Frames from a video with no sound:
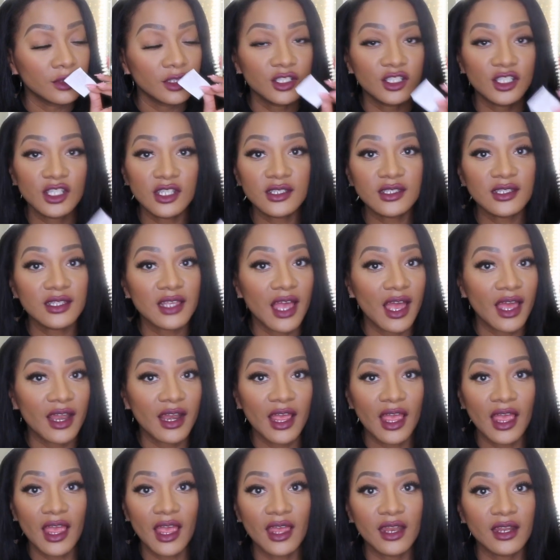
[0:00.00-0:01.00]
just
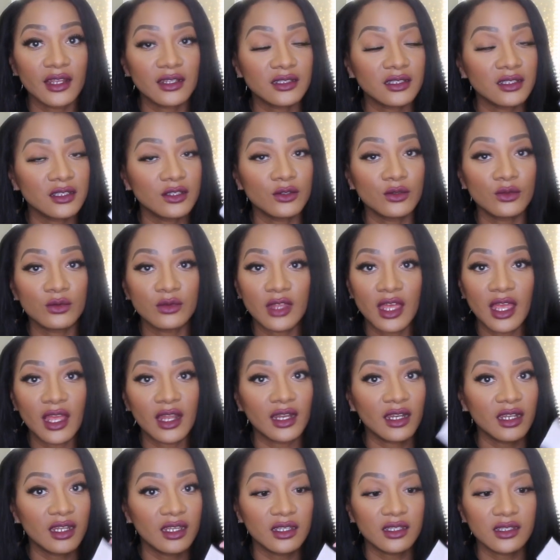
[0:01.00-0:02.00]
got added to
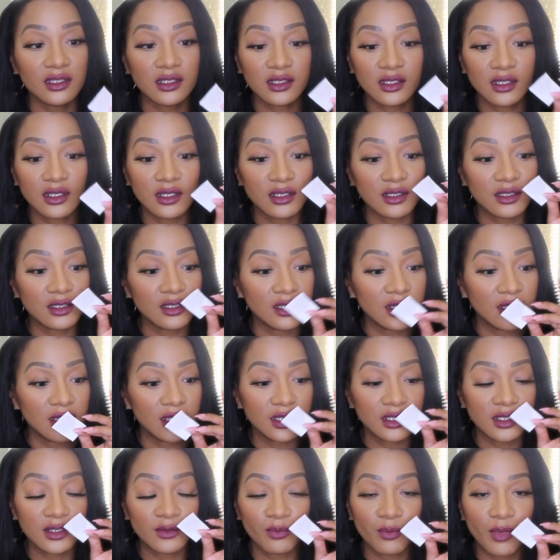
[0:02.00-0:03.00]
that list because
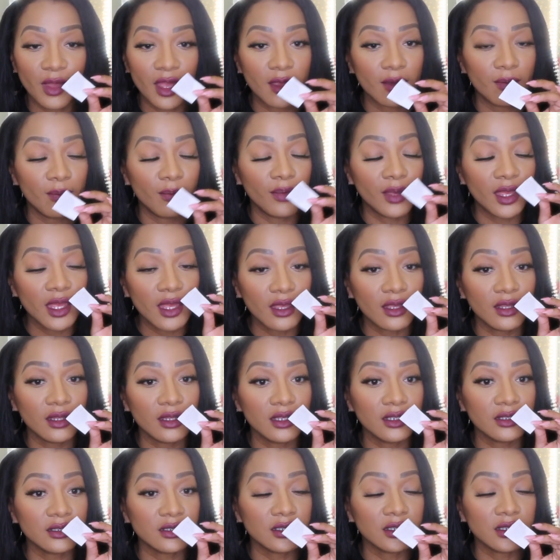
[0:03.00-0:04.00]
this baby
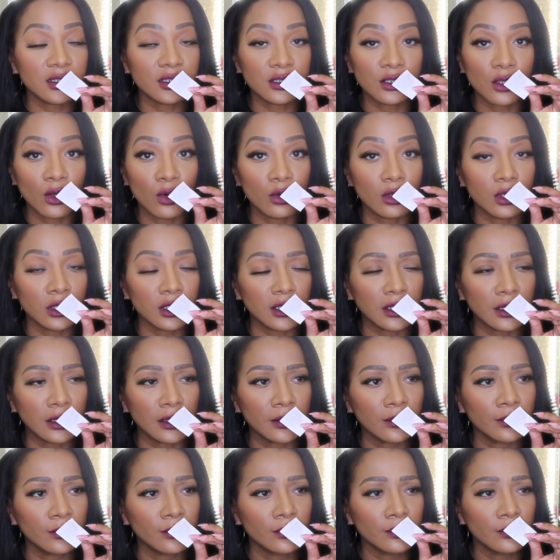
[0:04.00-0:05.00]
this is so
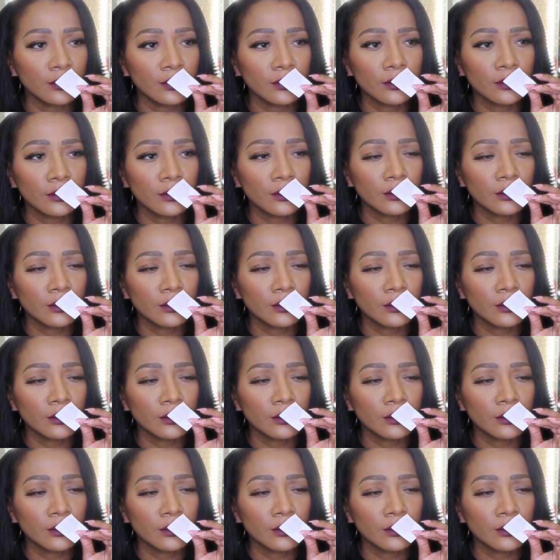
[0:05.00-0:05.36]
good